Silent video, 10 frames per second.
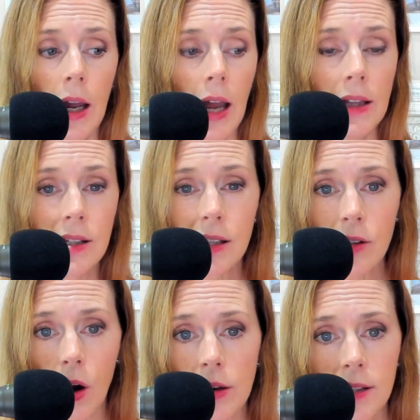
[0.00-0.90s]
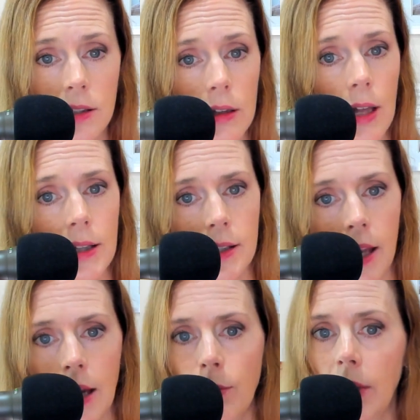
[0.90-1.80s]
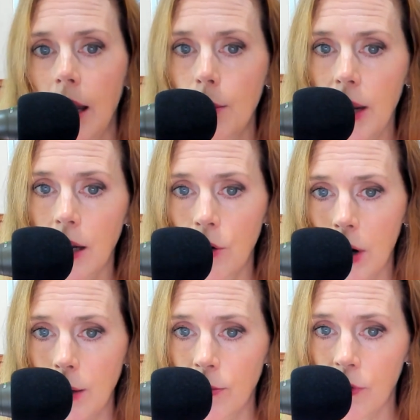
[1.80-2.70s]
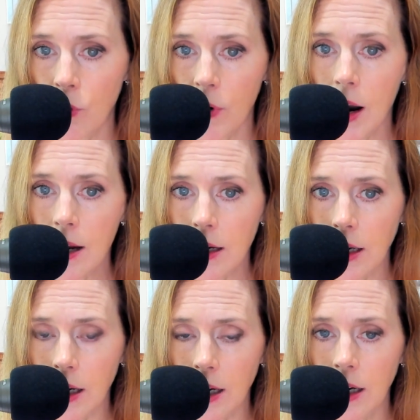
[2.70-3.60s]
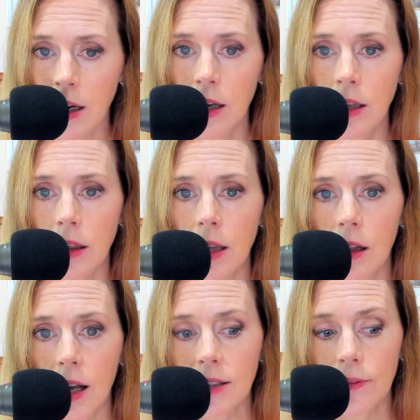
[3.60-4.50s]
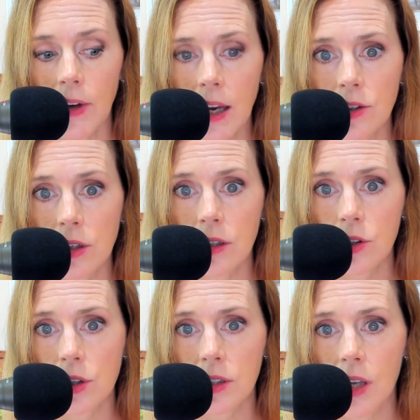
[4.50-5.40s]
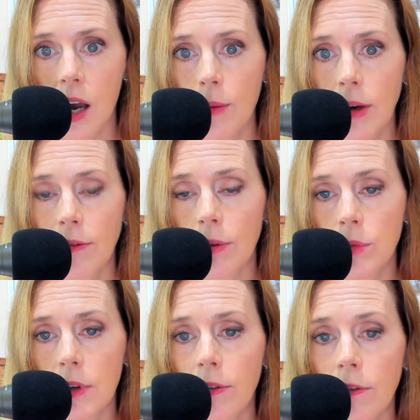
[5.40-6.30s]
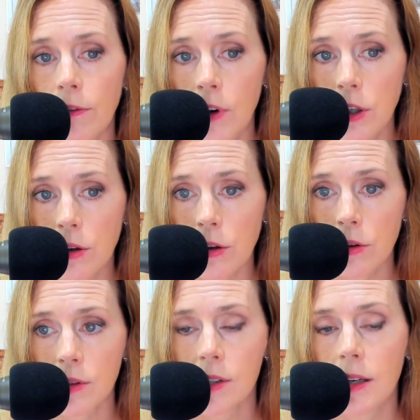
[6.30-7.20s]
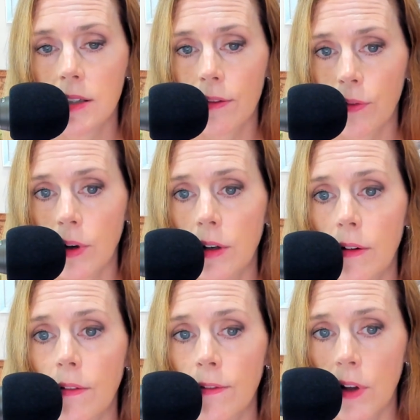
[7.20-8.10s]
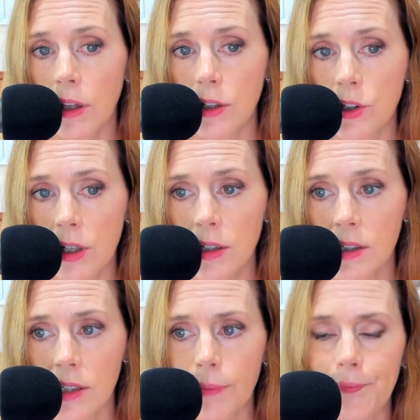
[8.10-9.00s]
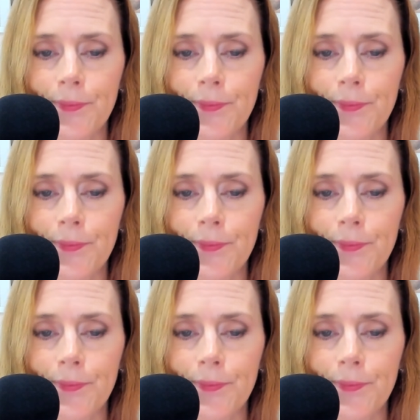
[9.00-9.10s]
And this is all still that same Gamay grape variety. The classification is just coming from different vineyards and different villages.